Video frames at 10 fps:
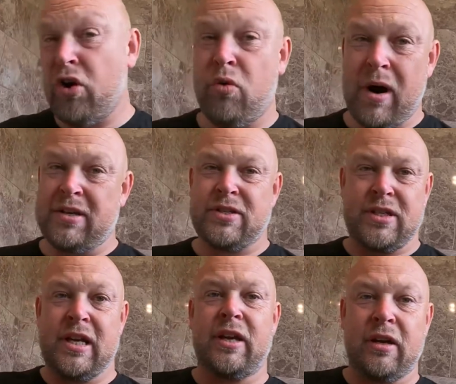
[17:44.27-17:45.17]
I always
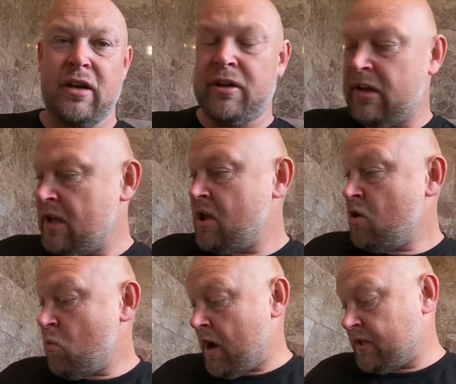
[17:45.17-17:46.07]
silicone
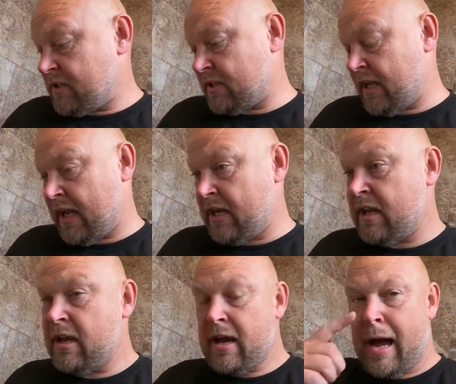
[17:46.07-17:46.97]
waste
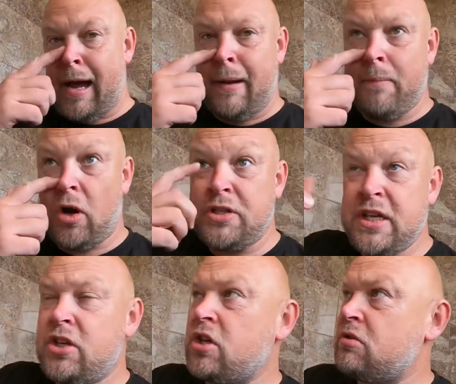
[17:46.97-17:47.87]
in. I
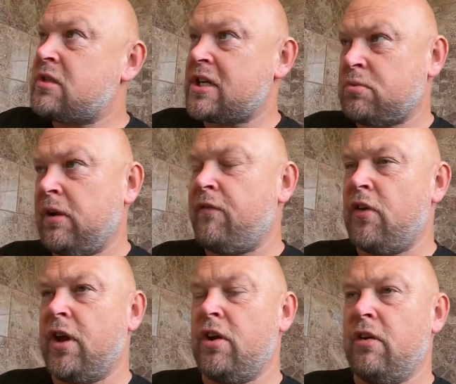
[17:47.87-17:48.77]
did use last week,
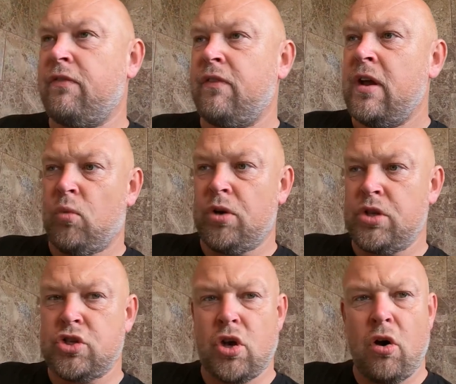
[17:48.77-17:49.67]
funny enough, one of
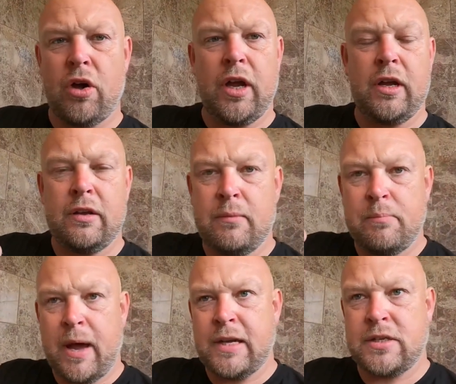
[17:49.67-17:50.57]
the Tide
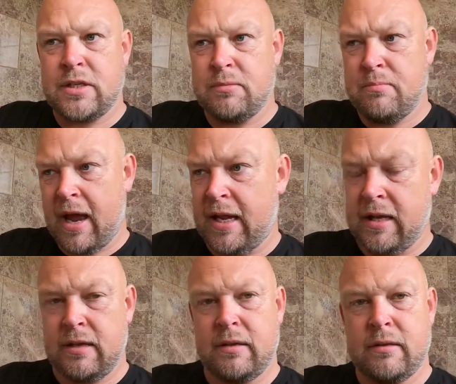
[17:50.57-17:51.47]
Basin Mate